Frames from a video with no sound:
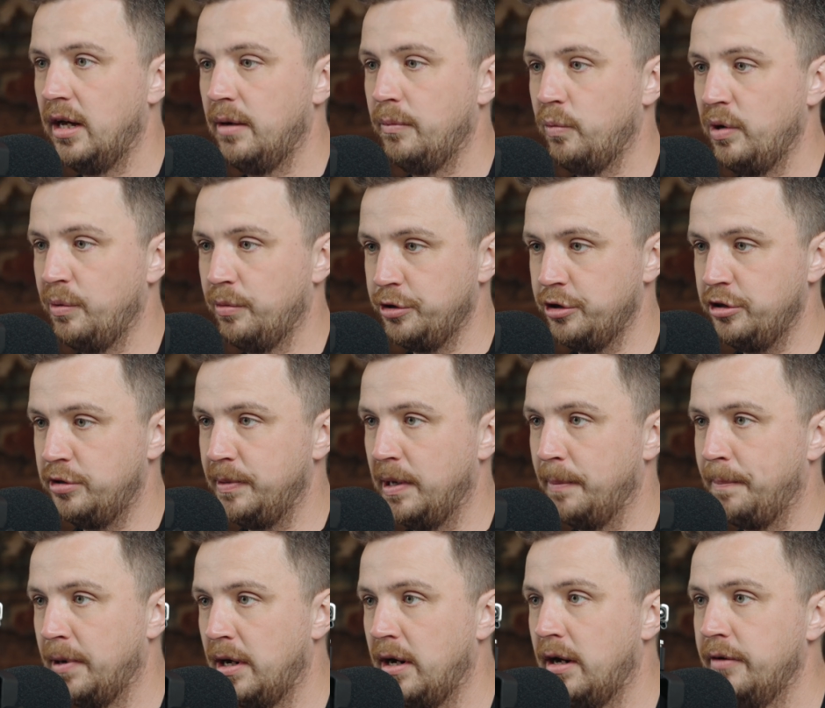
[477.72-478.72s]
We want you to be a
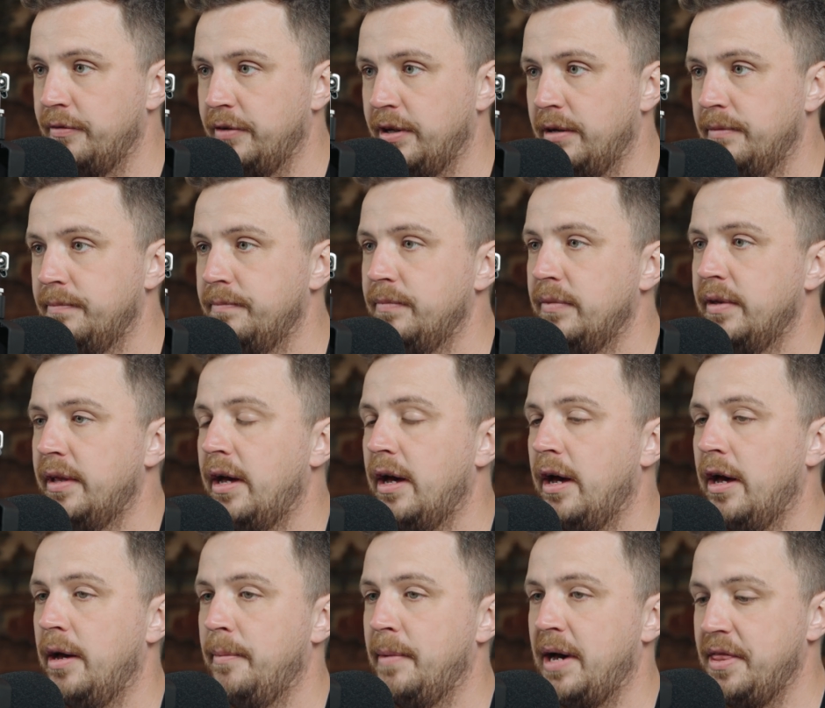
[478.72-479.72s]
part of it.
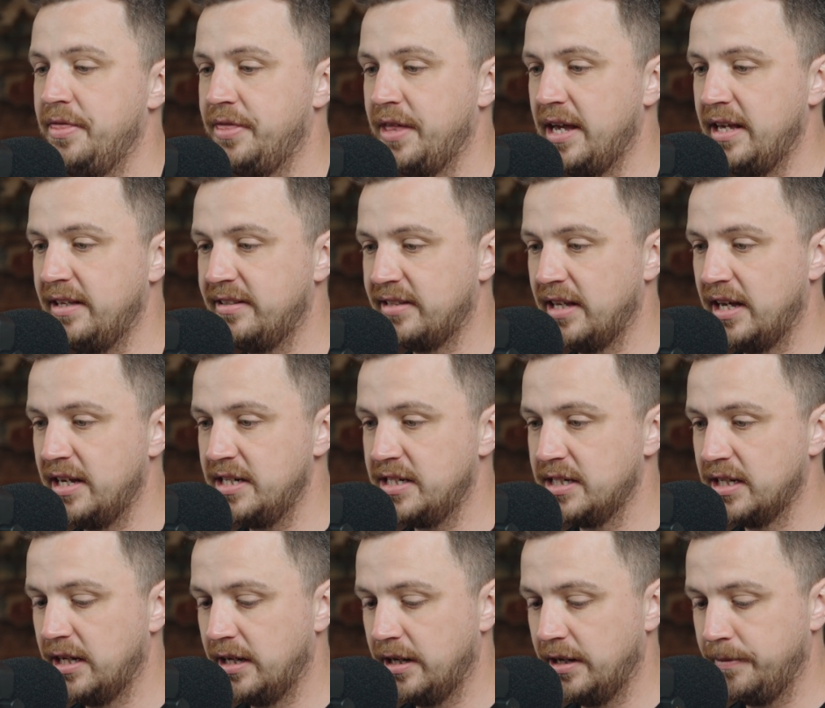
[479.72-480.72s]
And they said,
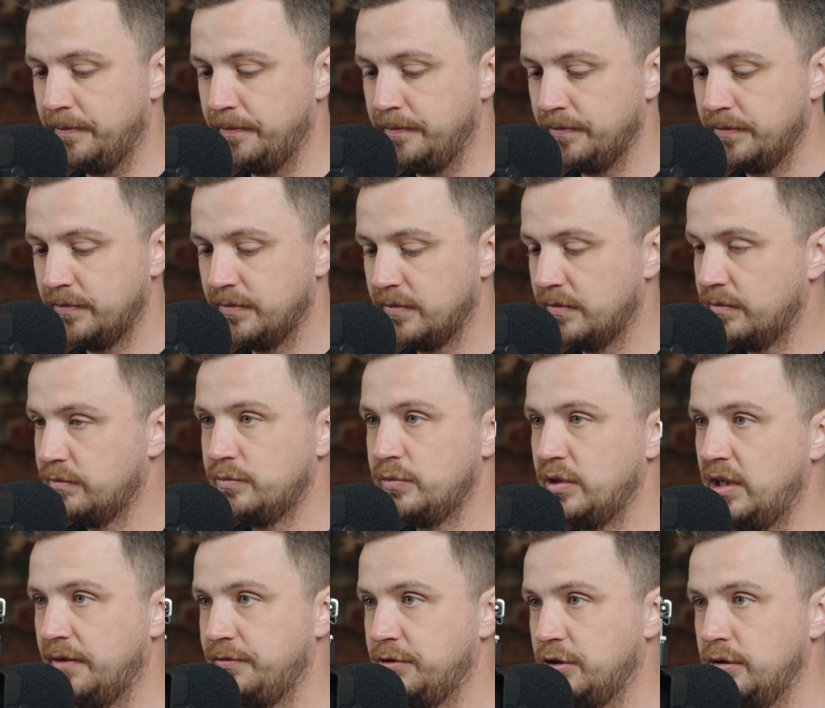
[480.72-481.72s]

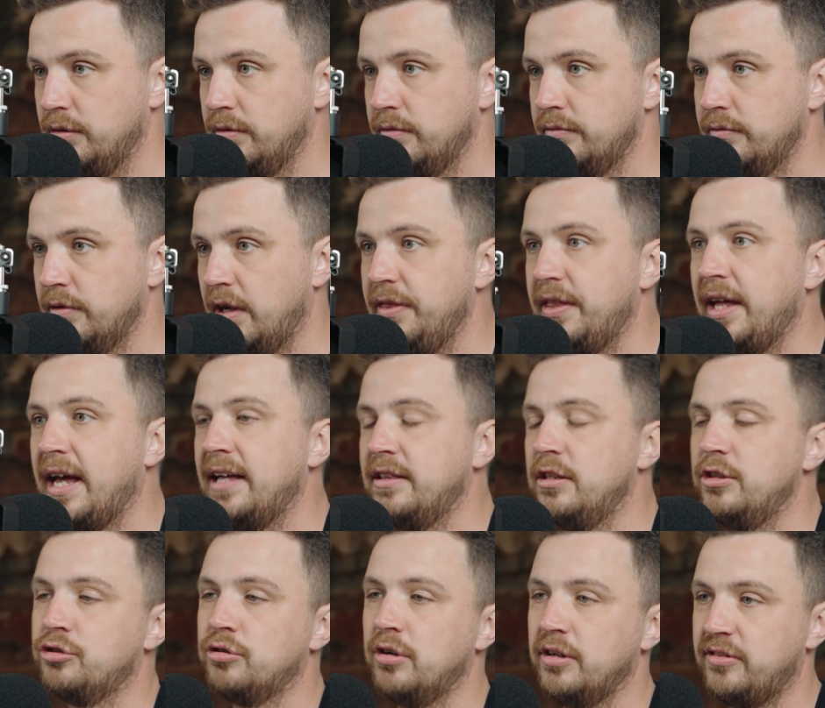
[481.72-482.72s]
we'd love to, right? They had
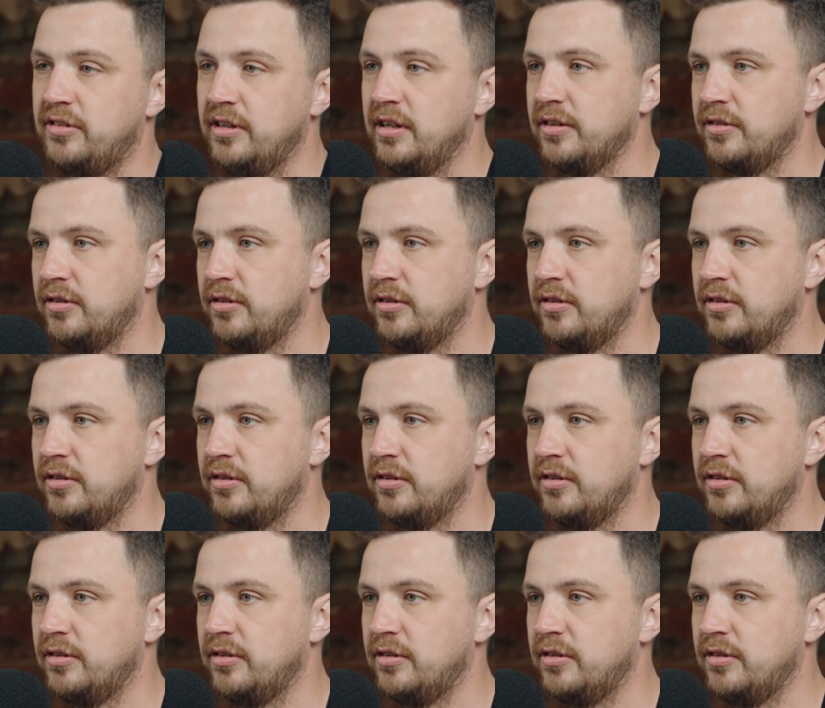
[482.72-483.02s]
the trust in us